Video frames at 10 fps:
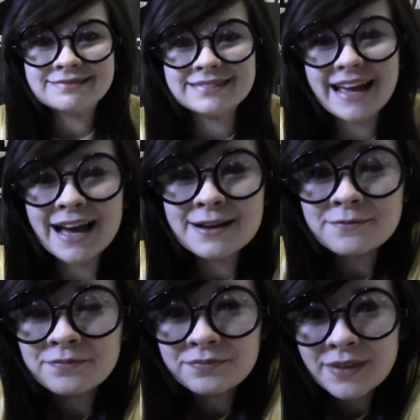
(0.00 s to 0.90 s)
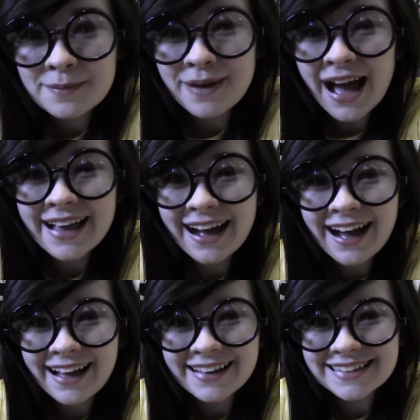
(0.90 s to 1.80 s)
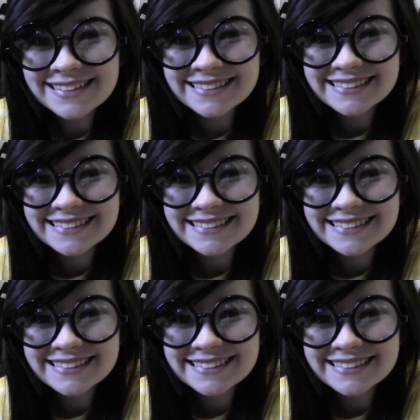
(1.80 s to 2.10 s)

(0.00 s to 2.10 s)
yeah. Bye guys!